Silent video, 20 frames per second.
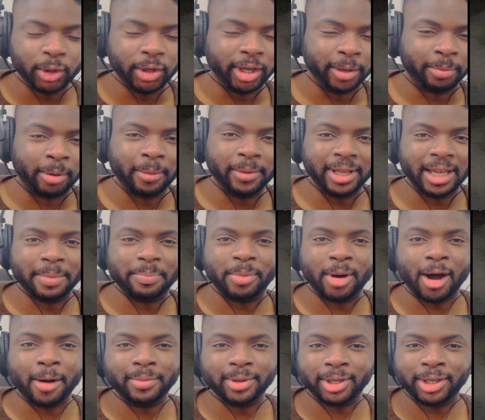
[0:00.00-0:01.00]
you could probably get
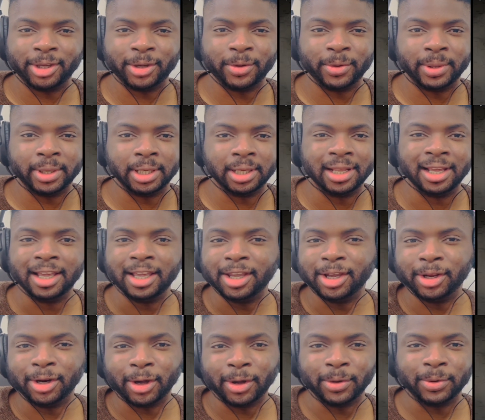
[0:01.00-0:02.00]
barbecue in,
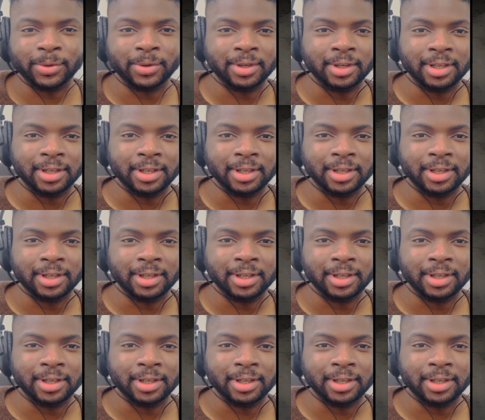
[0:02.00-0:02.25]
you know,